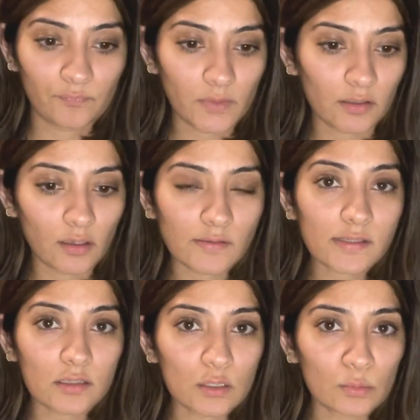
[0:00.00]
and
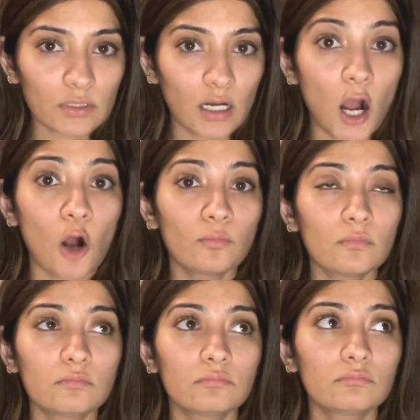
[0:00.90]
also
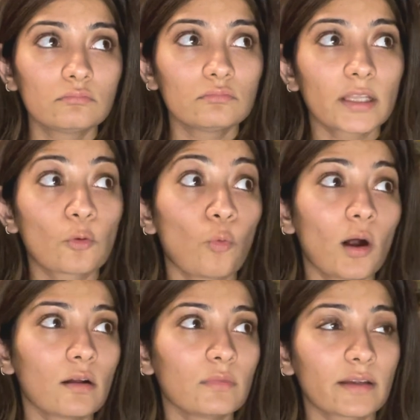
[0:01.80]
how,
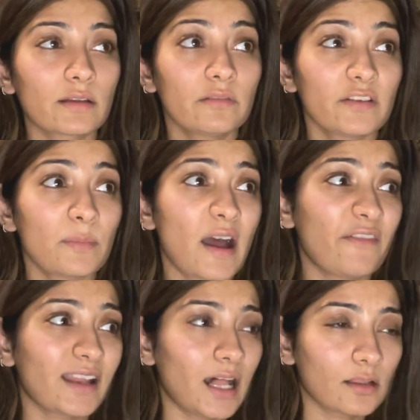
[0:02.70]
like if I'm
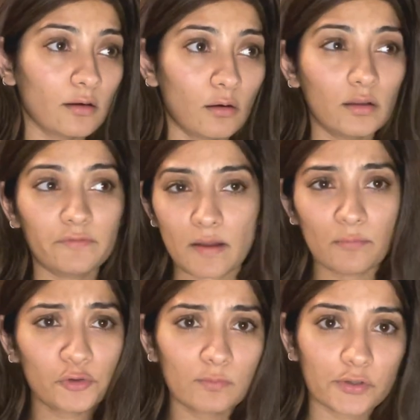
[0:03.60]
having alcohol, if
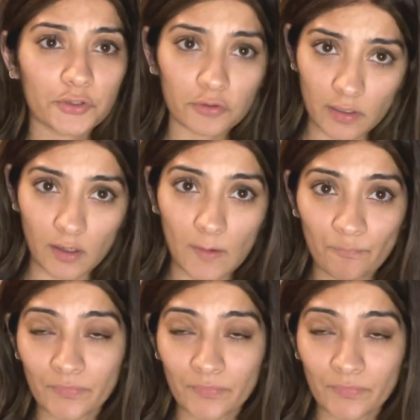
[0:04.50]
I'm too much sugar.